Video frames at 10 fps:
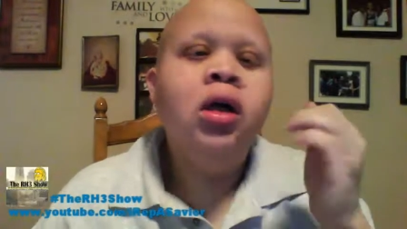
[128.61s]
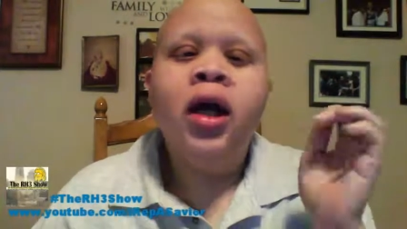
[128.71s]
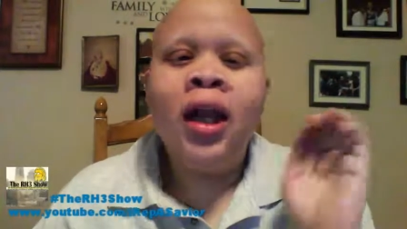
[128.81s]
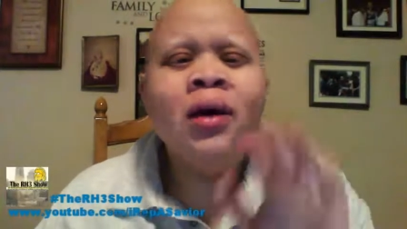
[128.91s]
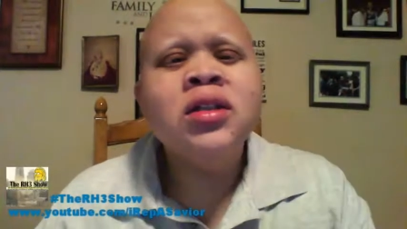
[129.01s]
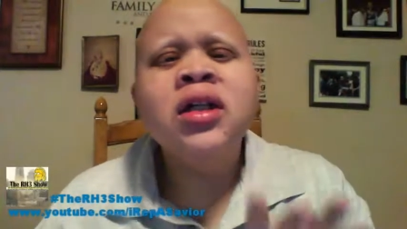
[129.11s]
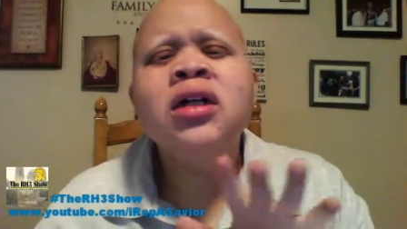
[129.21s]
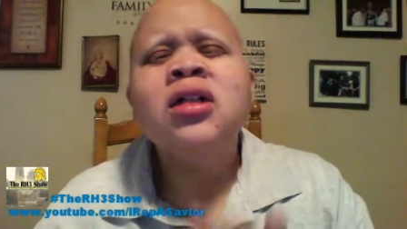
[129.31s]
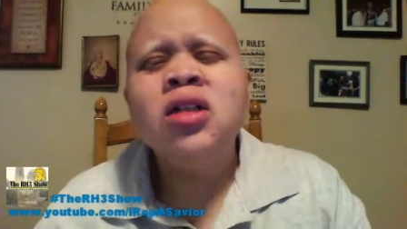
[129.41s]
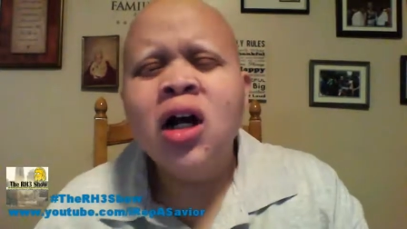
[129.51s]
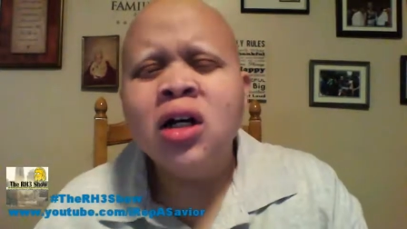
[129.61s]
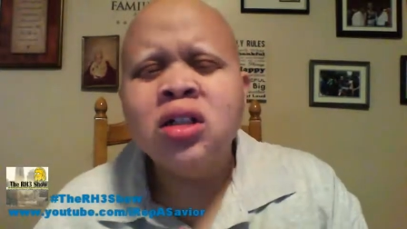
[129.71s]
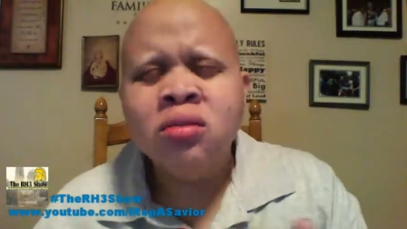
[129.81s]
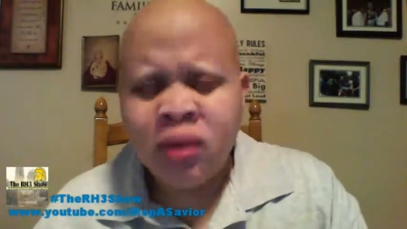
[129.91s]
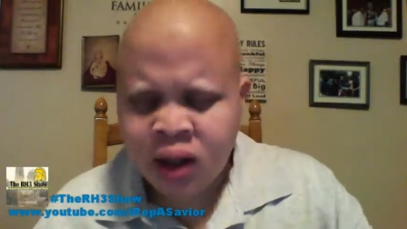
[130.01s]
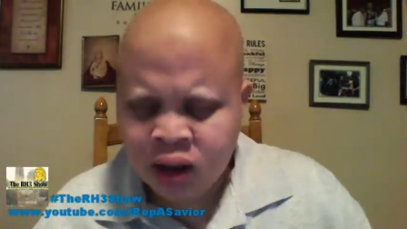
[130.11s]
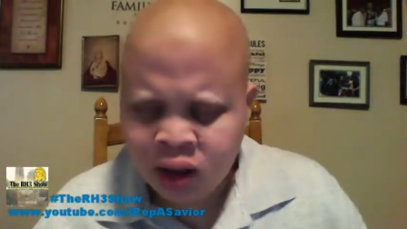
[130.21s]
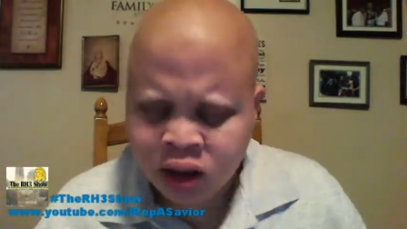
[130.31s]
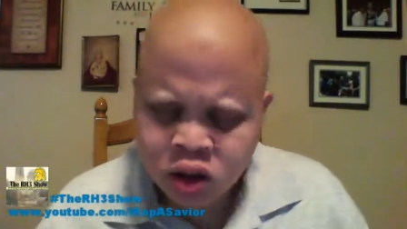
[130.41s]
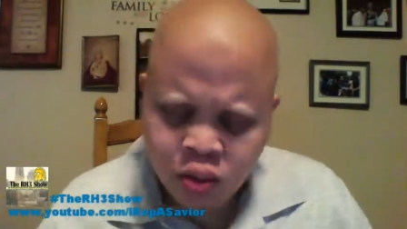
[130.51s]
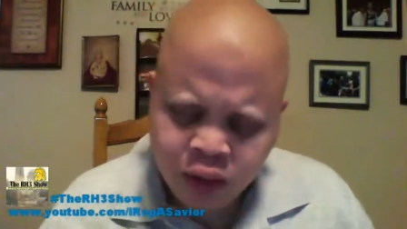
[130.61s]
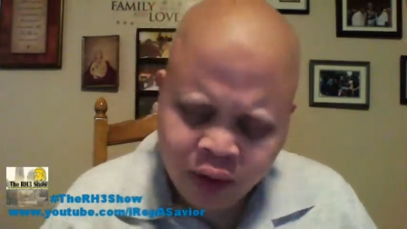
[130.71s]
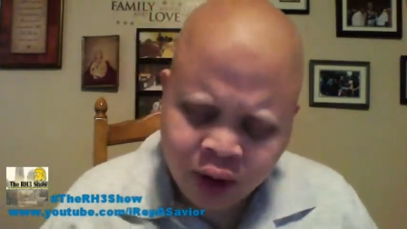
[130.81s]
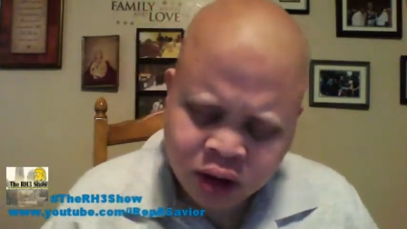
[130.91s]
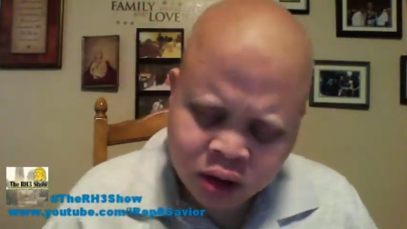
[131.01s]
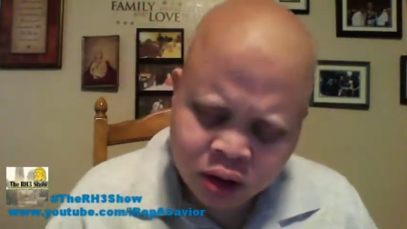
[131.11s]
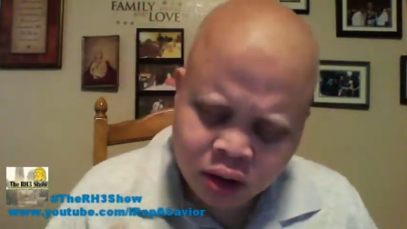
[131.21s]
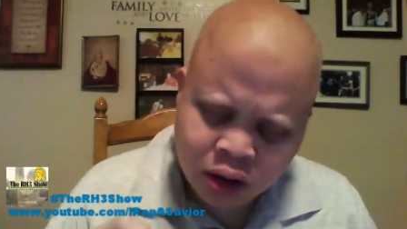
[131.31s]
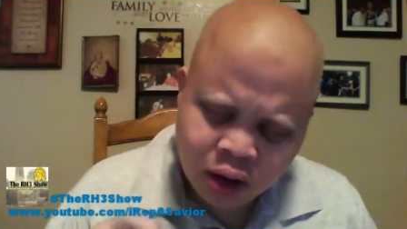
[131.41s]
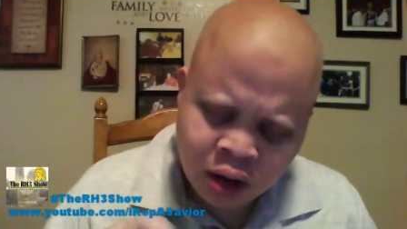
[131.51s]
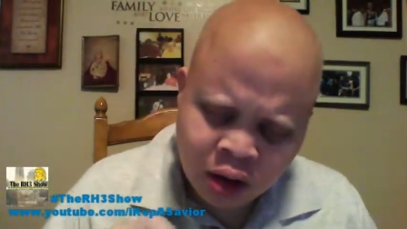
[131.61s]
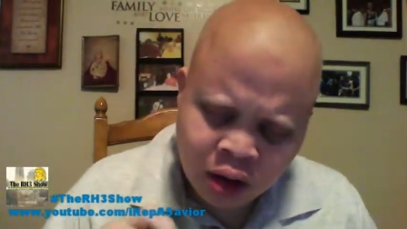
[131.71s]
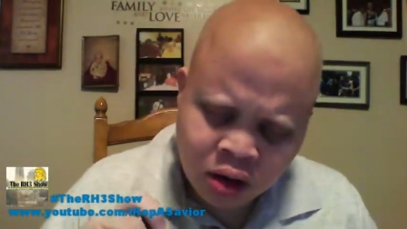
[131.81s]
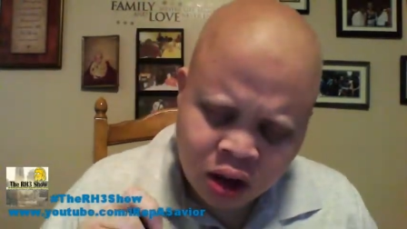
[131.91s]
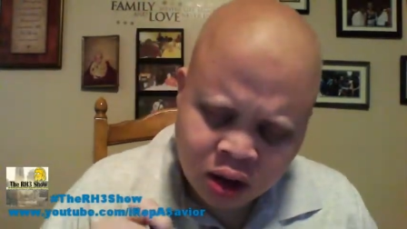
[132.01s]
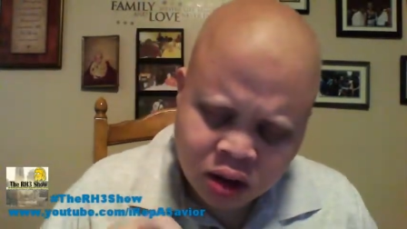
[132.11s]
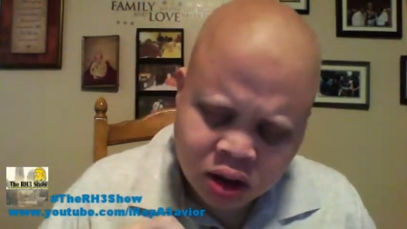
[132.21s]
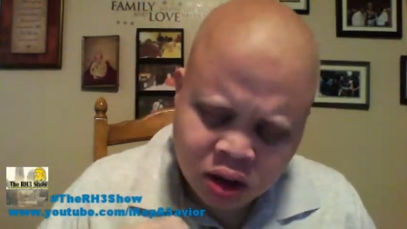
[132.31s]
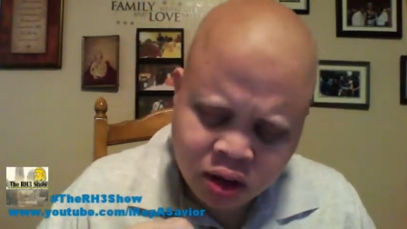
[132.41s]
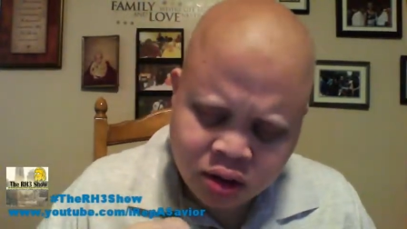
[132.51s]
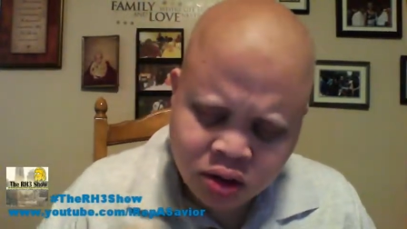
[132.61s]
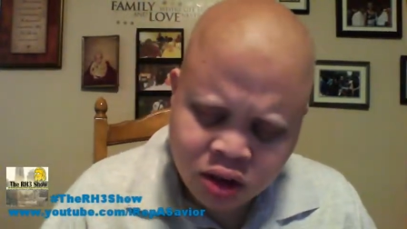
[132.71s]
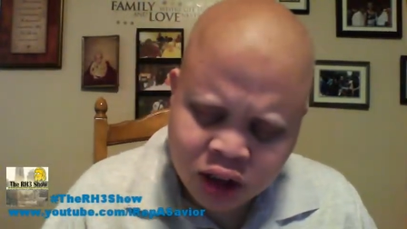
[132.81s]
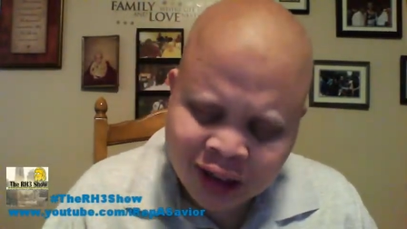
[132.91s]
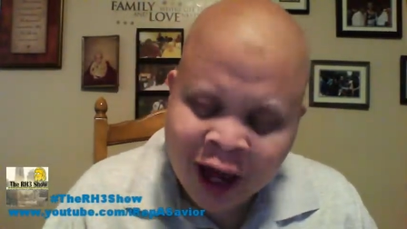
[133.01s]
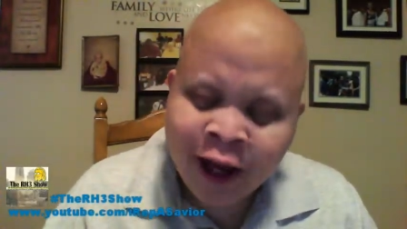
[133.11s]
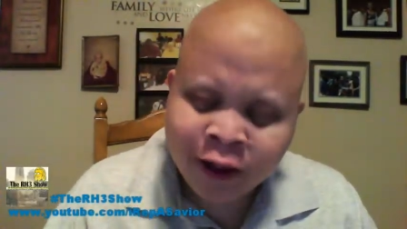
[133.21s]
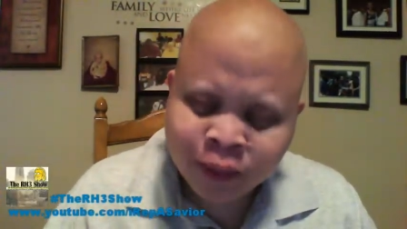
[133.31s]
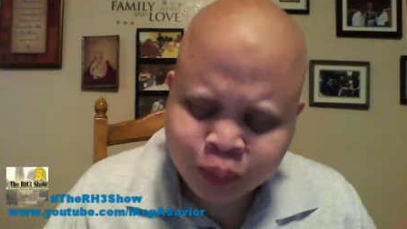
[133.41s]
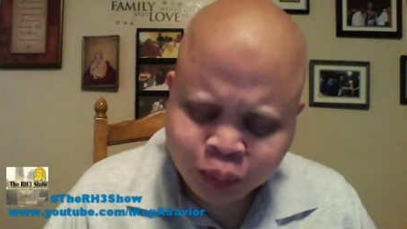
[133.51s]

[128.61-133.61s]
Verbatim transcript: and I was still talking to my uh, supervisor uh, this today